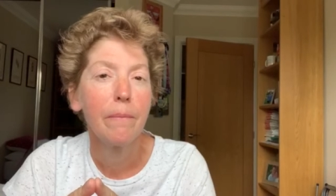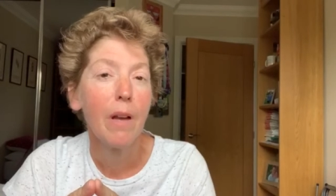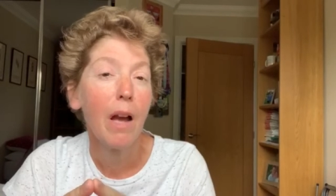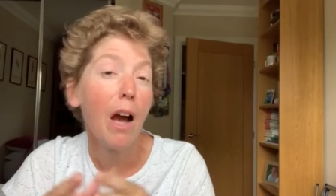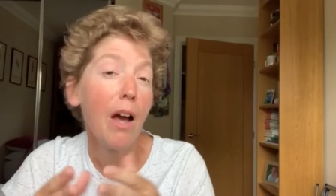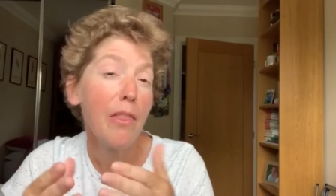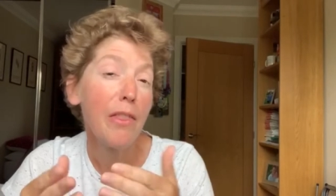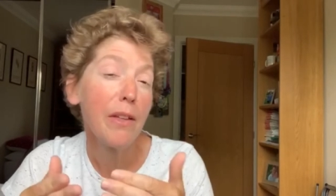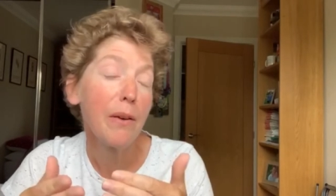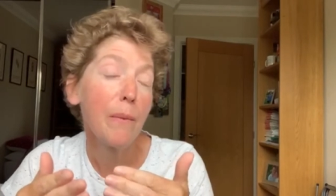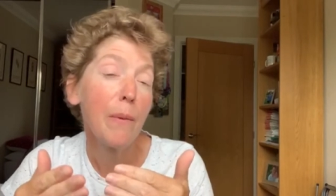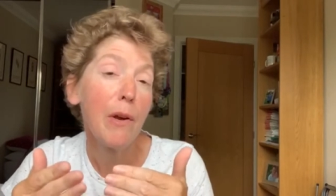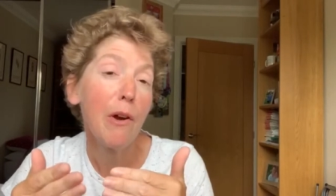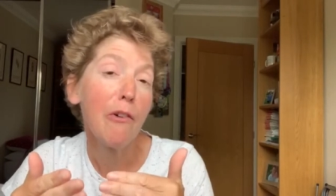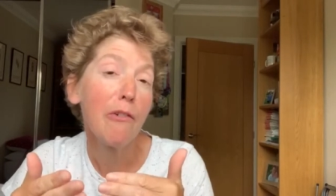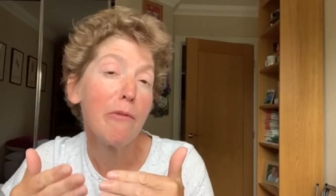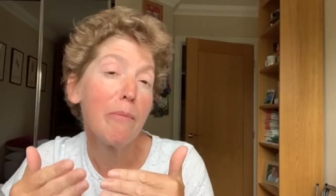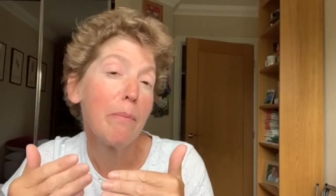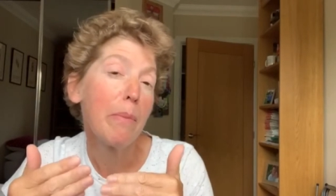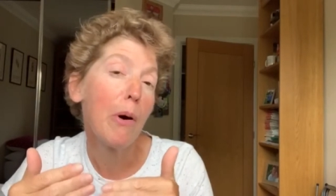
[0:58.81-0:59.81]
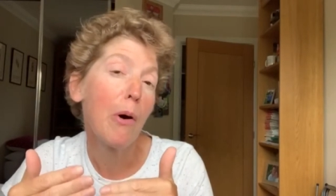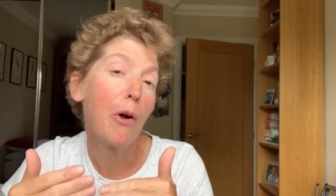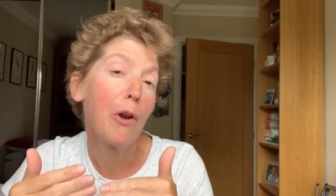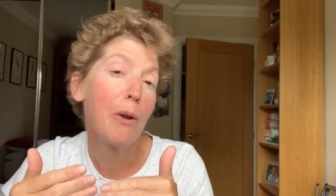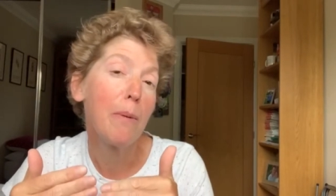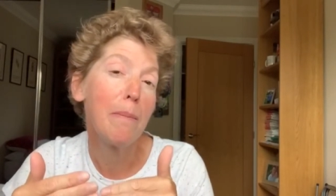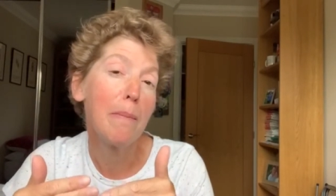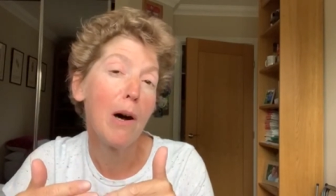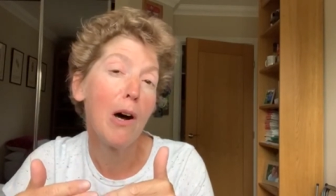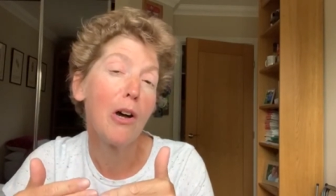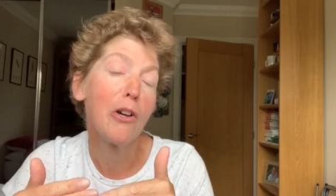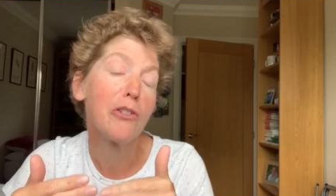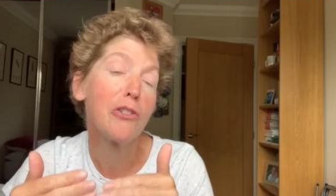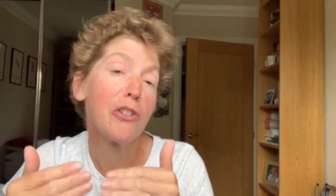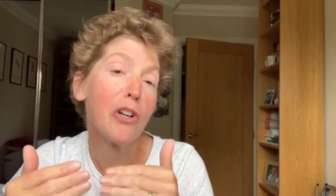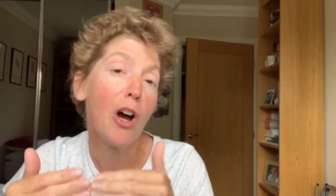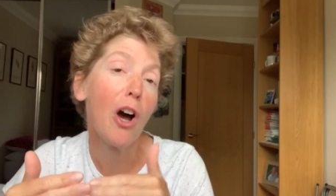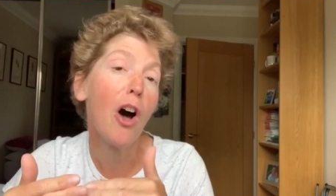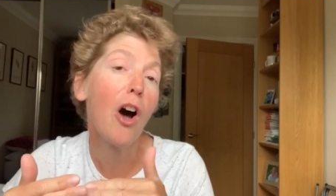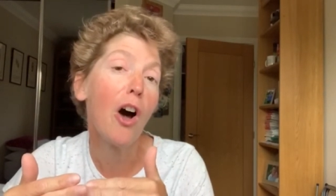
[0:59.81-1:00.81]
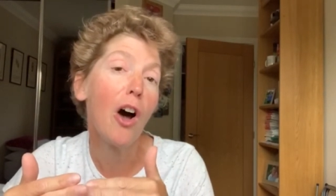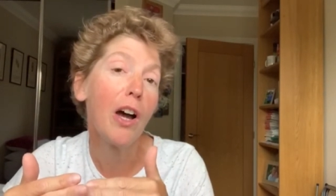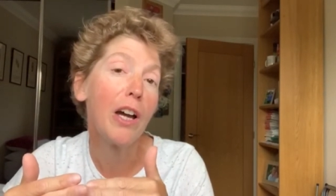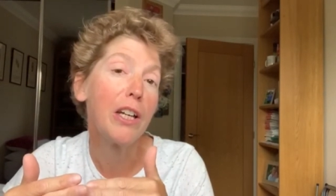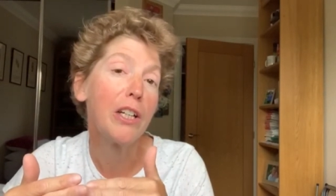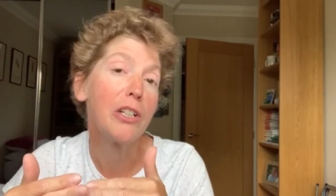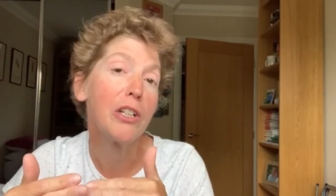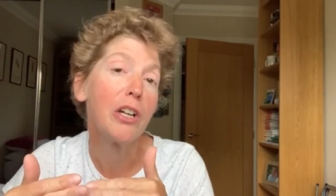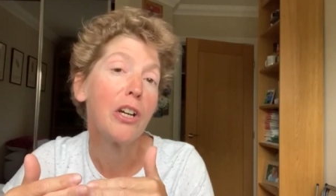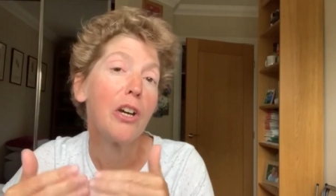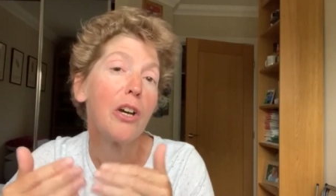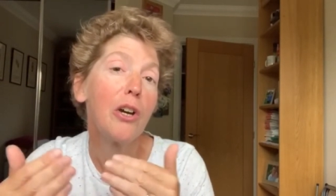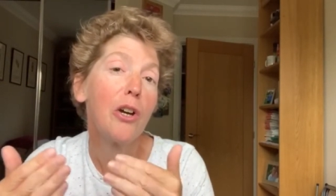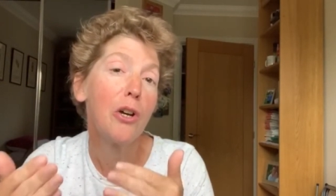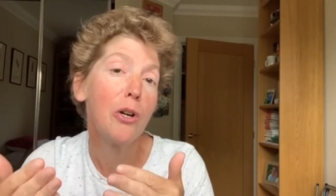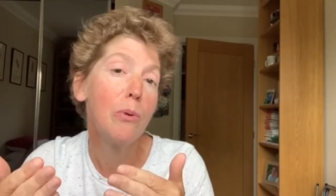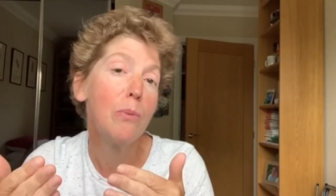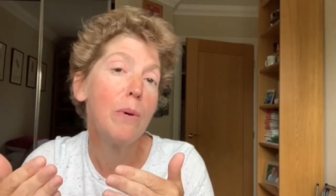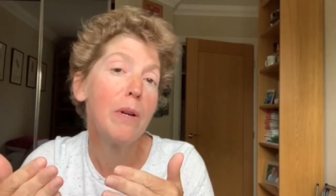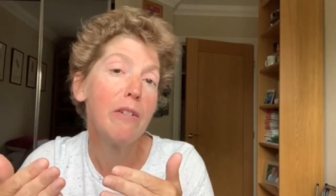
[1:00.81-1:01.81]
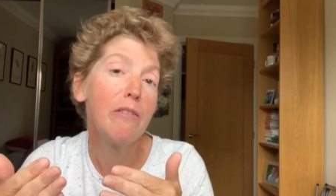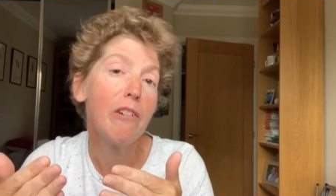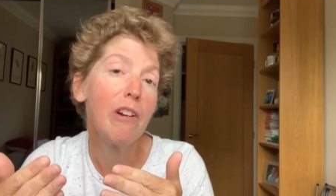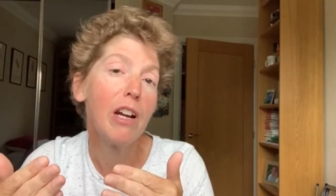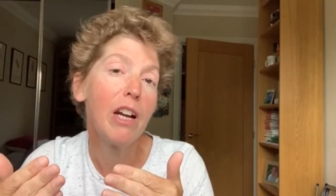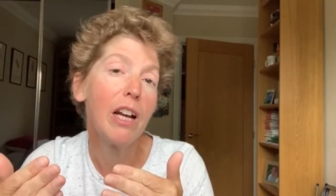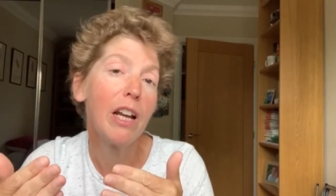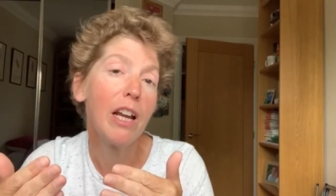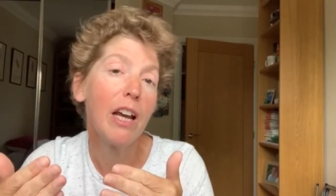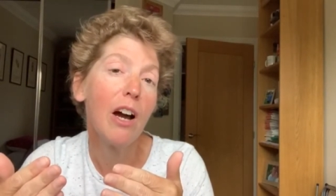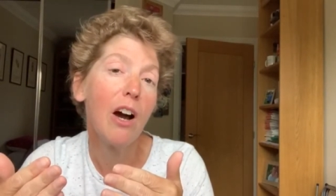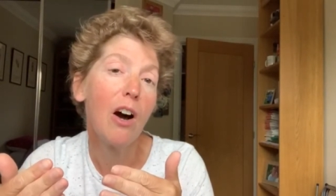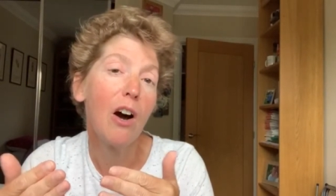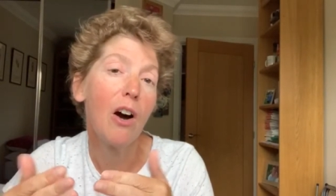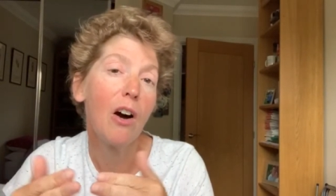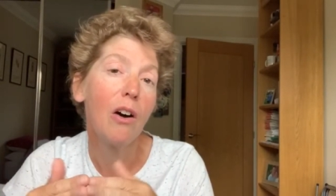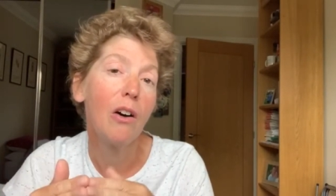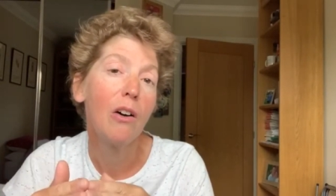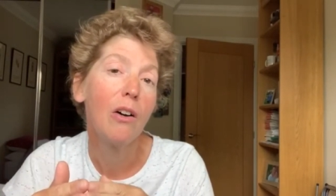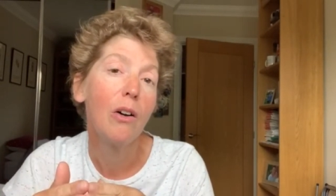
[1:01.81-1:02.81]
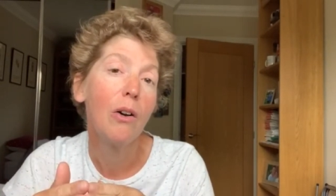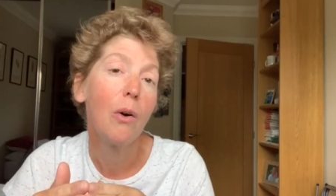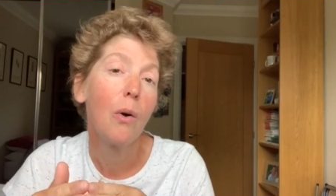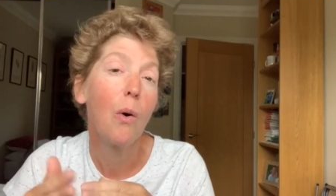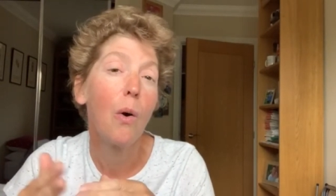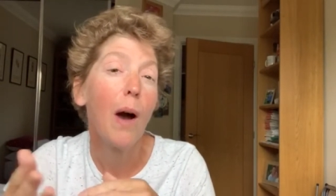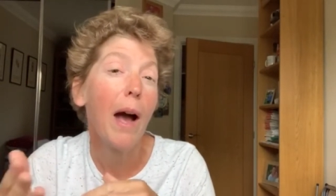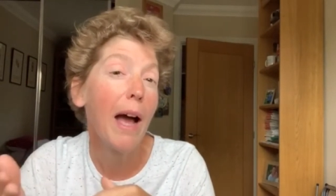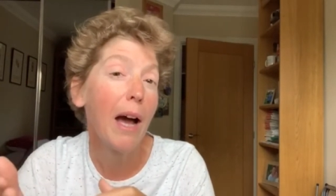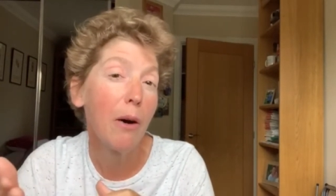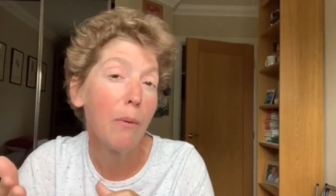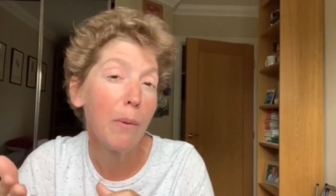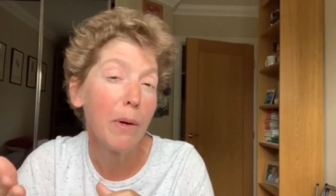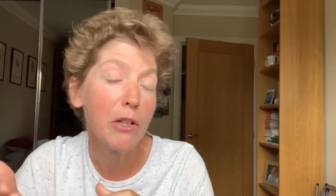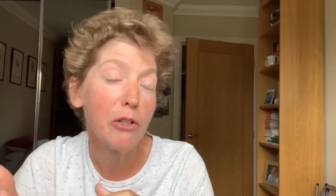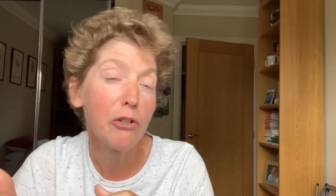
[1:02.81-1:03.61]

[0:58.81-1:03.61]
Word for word: I think we often put on a mask to hide who we really are or how we're